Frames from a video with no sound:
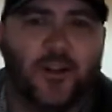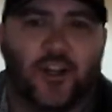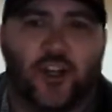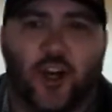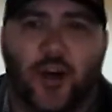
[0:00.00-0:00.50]

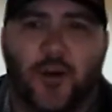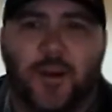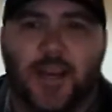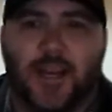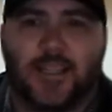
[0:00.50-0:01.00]
Show me
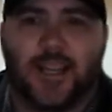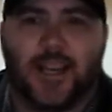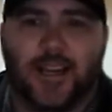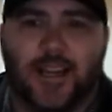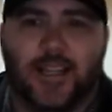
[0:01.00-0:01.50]

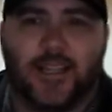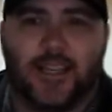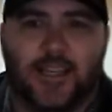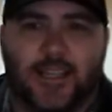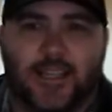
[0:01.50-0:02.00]
the
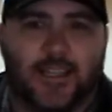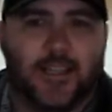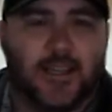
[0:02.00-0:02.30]
receipts.